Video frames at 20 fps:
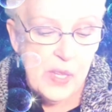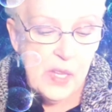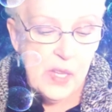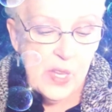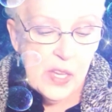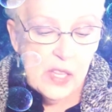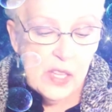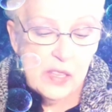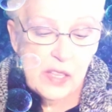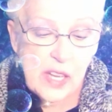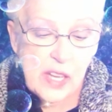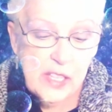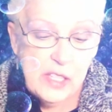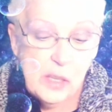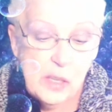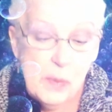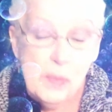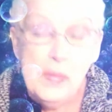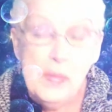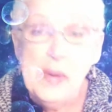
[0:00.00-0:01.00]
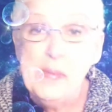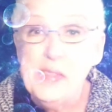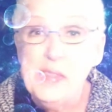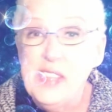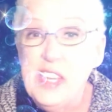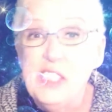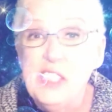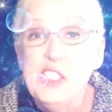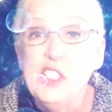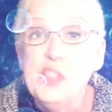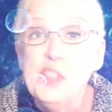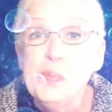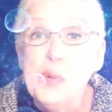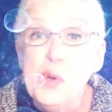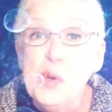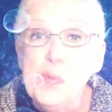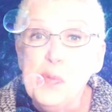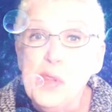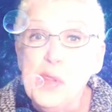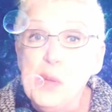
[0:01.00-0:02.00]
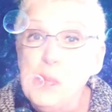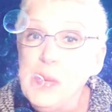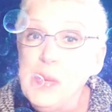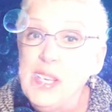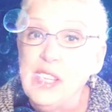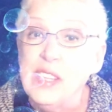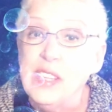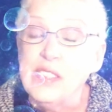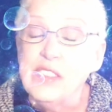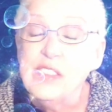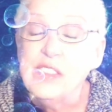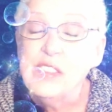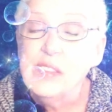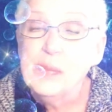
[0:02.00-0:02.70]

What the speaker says: Like maybe they just pooped their pants.